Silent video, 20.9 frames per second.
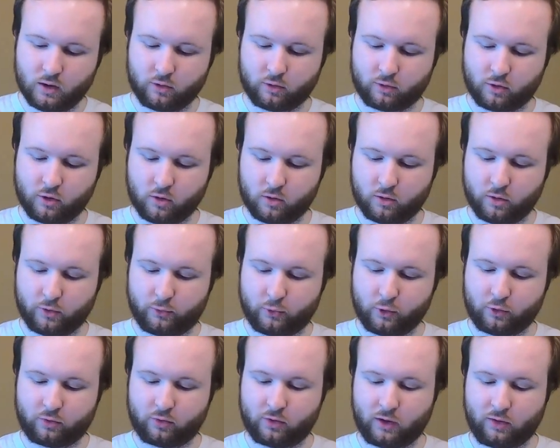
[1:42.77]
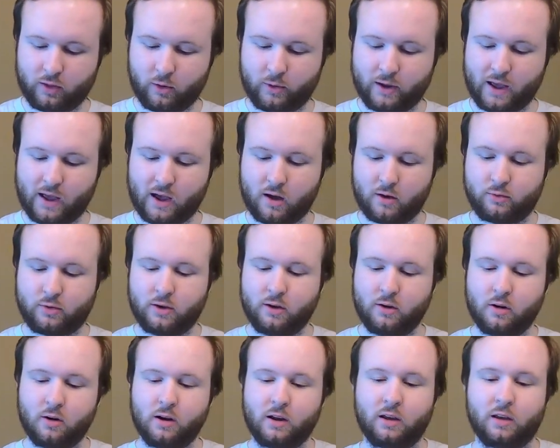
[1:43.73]
So the first thing that we have
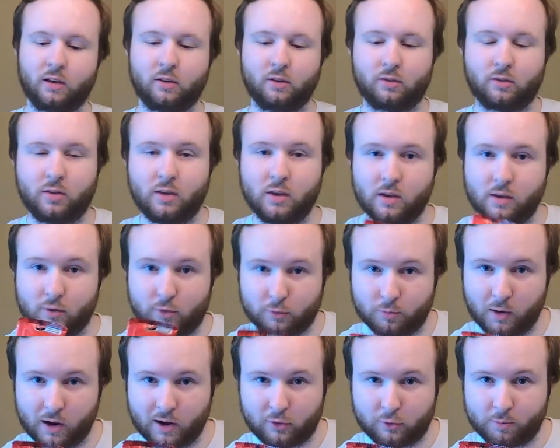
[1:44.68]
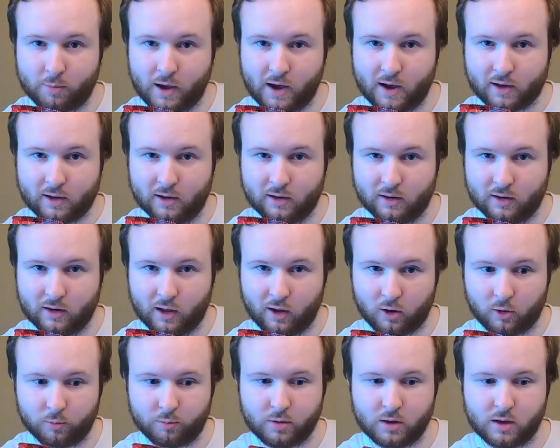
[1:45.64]
here is the spice packet.
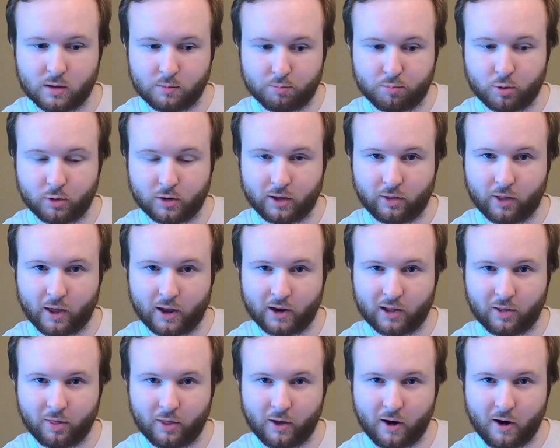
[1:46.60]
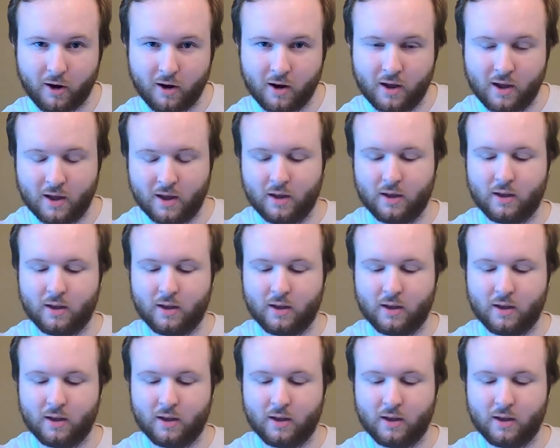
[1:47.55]
I'll be putting that in there.